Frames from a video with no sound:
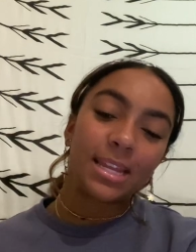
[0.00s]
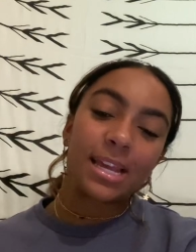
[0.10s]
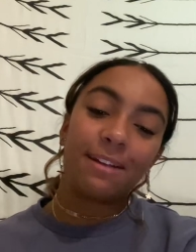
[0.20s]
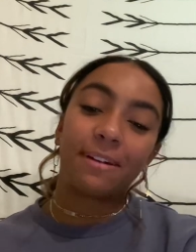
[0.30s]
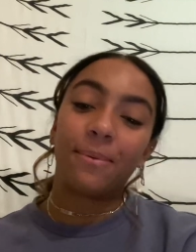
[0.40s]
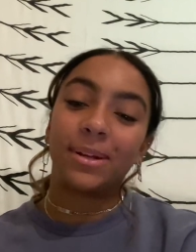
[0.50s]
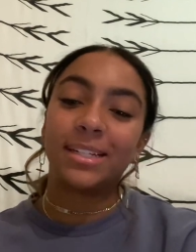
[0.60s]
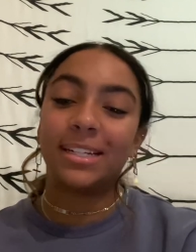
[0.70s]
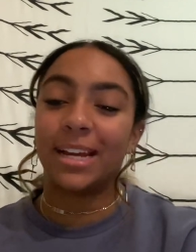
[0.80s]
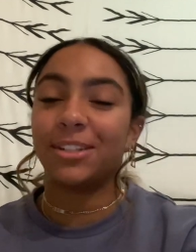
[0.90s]
If I
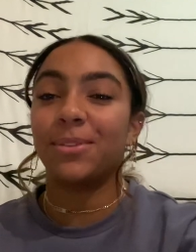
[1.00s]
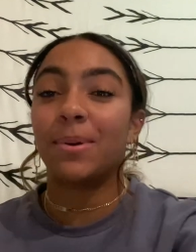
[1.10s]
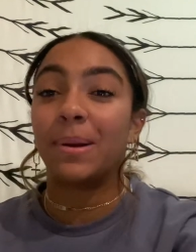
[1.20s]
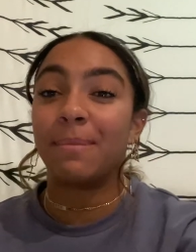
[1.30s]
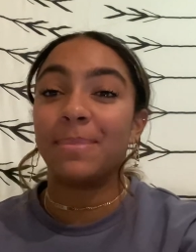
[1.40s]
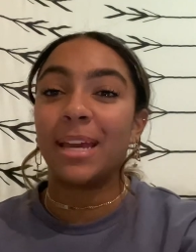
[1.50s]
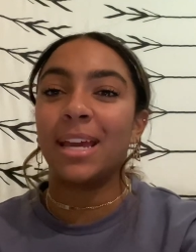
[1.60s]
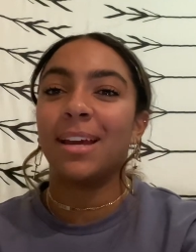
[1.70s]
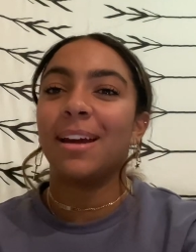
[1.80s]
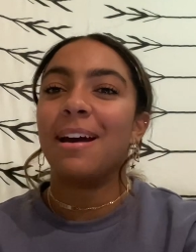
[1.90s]
wasn't a dancer, what would I
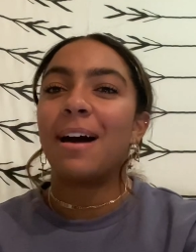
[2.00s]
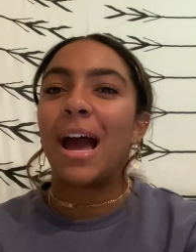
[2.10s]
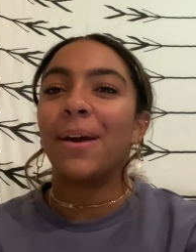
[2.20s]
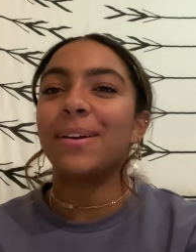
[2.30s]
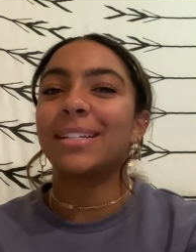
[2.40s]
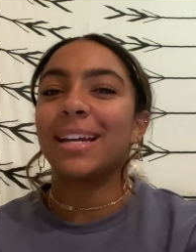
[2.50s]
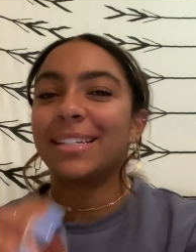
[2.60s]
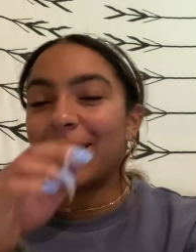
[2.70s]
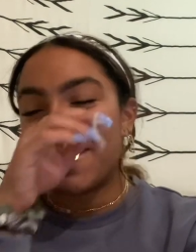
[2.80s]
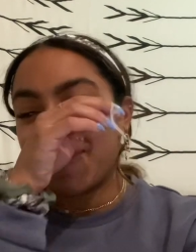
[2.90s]
be? I always like
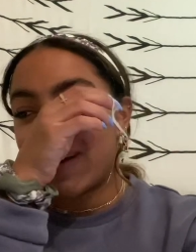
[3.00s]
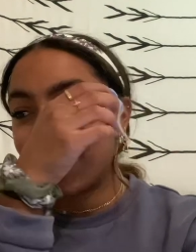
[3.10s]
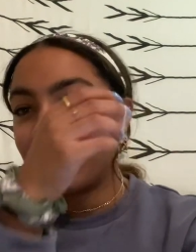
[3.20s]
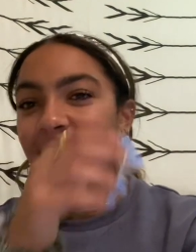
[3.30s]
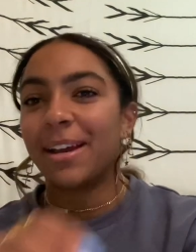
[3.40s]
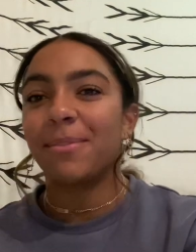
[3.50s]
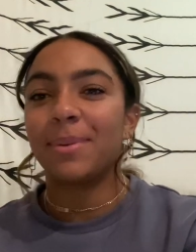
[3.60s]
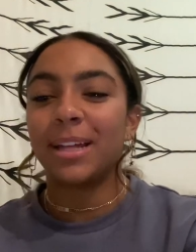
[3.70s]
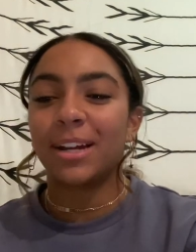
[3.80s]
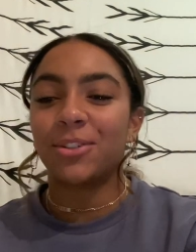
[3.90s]
tell my mom I feel like I would
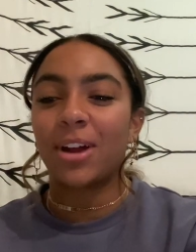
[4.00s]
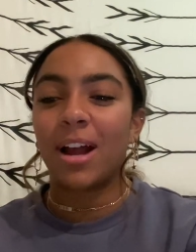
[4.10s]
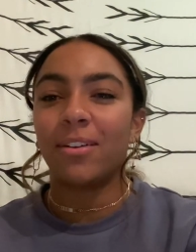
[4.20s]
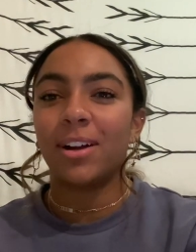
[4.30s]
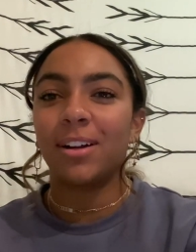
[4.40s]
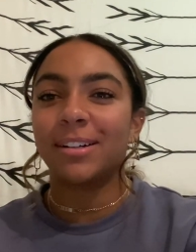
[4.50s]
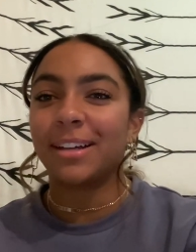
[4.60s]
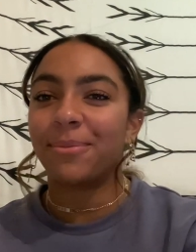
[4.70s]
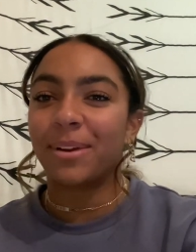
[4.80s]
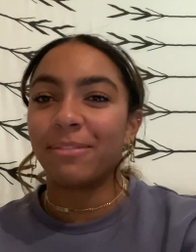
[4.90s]
be like a track runner because I
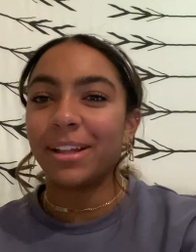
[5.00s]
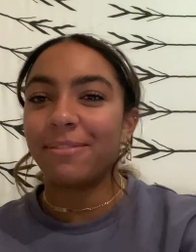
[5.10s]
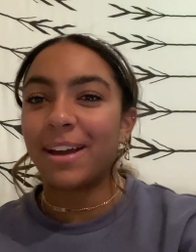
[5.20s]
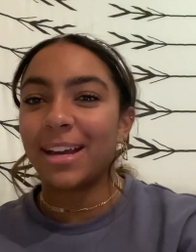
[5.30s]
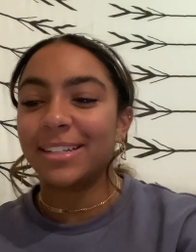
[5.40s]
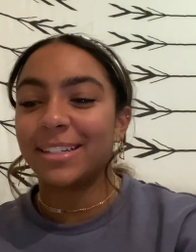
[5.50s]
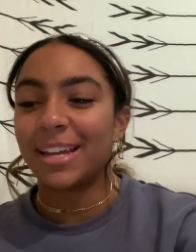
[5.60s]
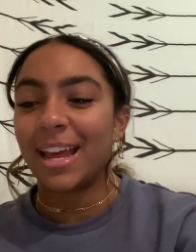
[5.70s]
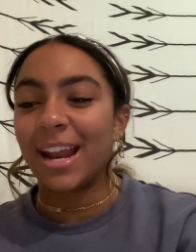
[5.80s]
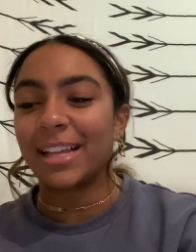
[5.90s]
run really fast
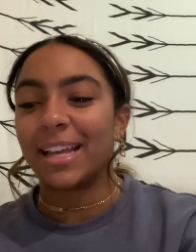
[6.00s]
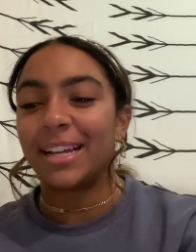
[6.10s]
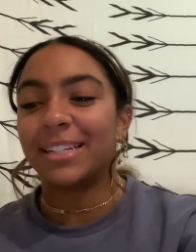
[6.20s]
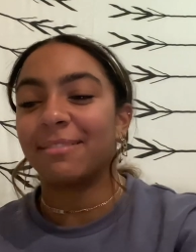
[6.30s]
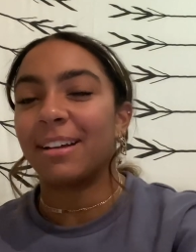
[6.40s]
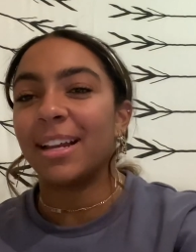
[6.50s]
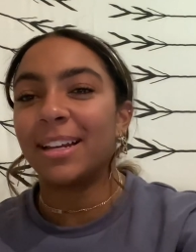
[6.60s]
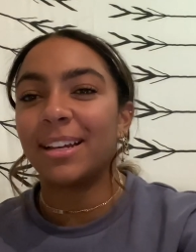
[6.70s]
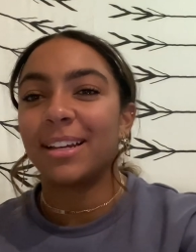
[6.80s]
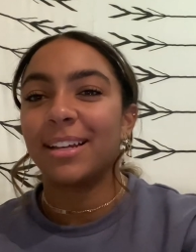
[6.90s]
and I like to
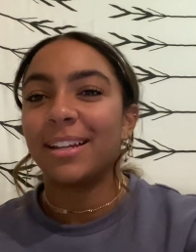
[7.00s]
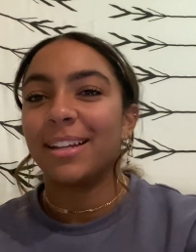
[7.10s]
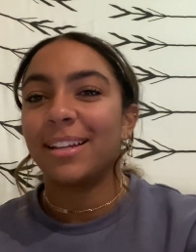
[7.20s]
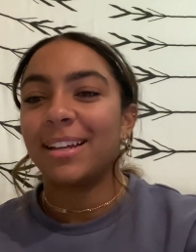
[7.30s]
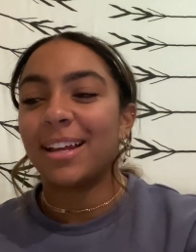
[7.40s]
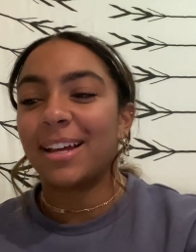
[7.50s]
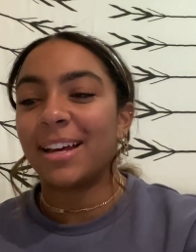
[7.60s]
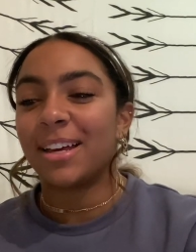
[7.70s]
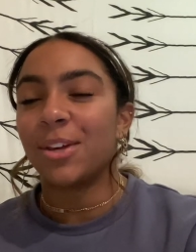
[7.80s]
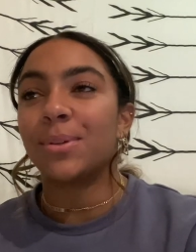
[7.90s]
run. I
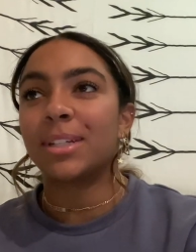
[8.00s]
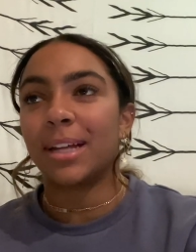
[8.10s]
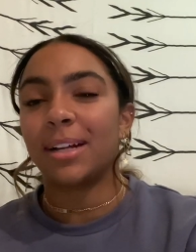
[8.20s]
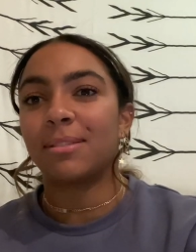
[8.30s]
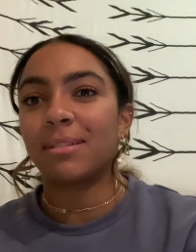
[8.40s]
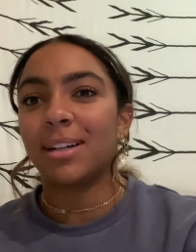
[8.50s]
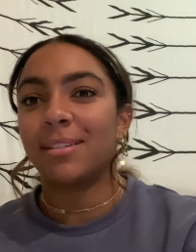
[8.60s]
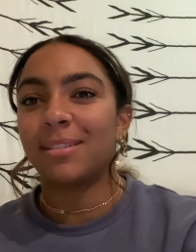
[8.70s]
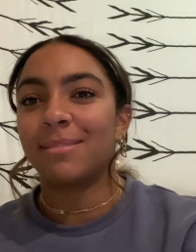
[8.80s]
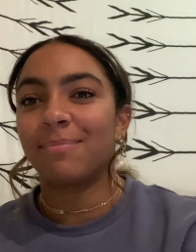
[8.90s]
used to like to
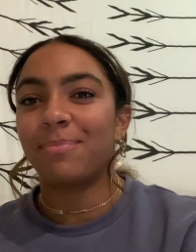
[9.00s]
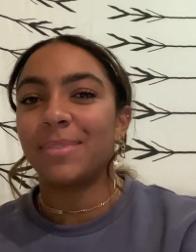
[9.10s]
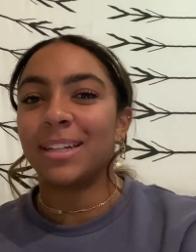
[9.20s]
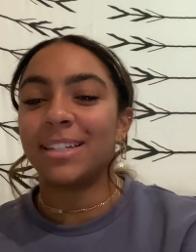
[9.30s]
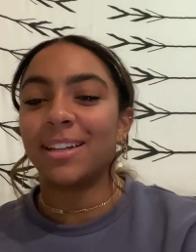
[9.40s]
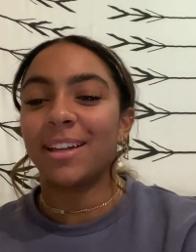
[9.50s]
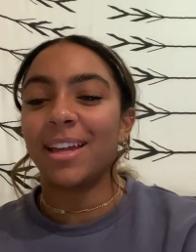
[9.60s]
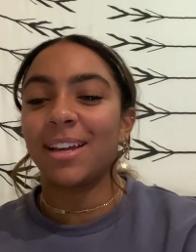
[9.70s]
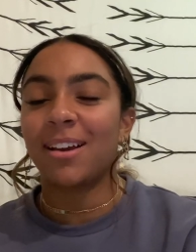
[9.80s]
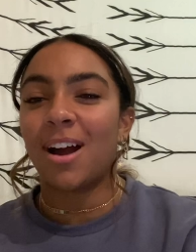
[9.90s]
run until it
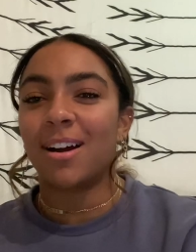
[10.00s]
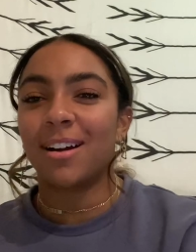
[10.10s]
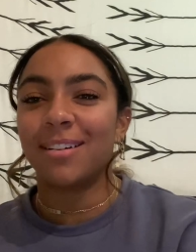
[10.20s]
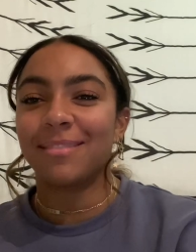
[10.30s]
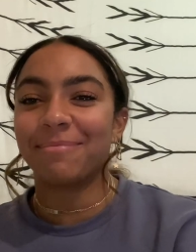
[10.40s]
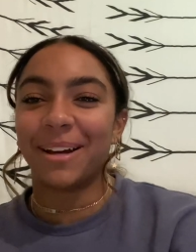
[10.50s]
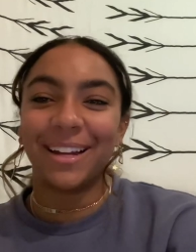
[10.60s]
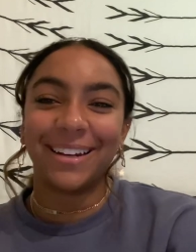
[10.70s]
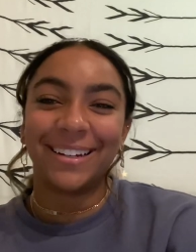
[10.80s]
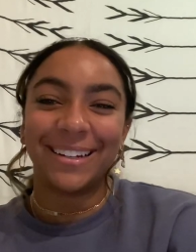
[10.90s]
like got hard, but when